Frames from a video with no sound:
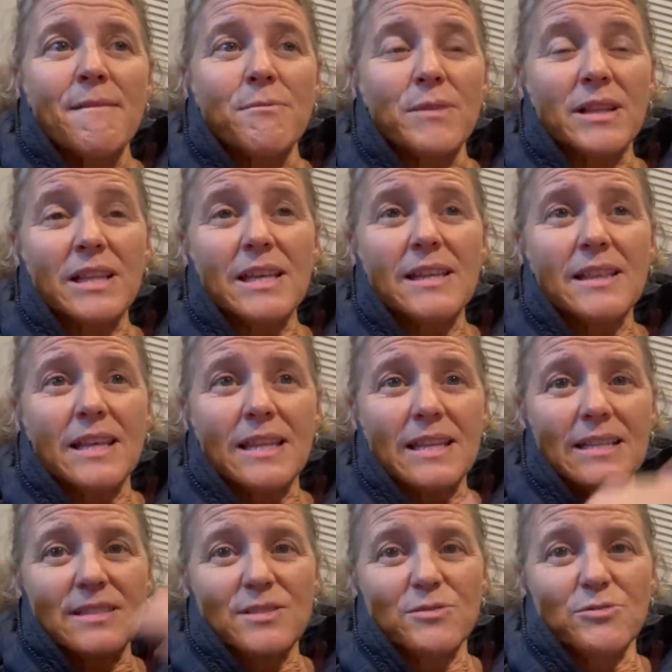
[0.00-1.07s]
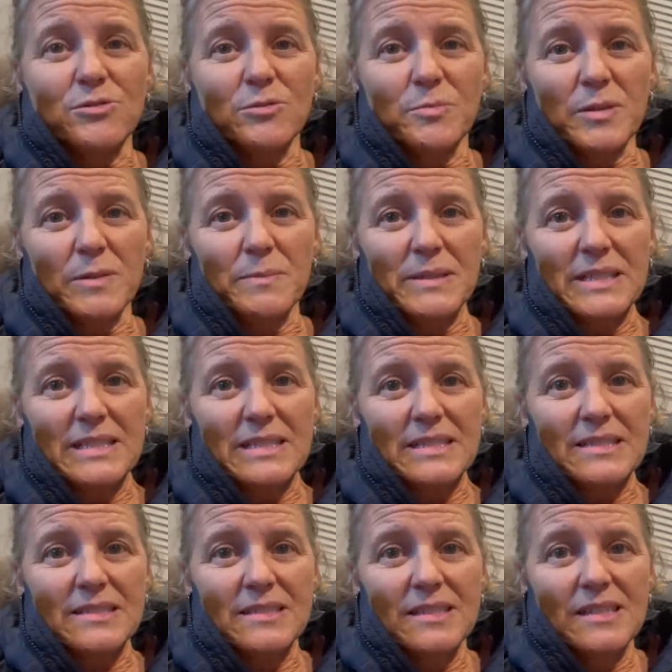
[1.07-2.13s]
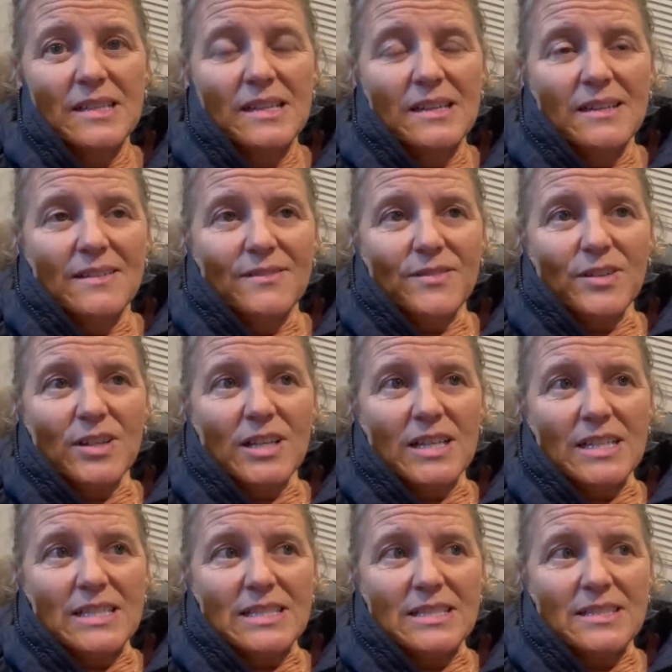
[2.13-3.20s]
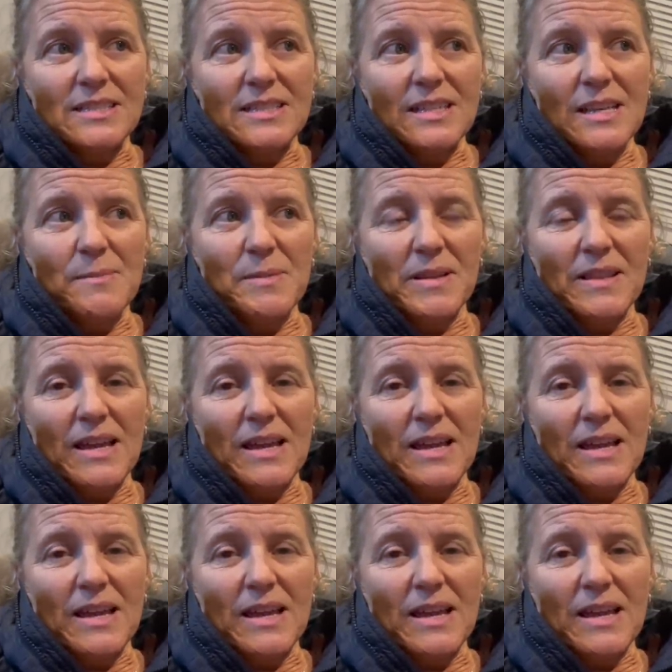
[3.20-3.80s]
really like that's the whole purpose for us keeping Aww.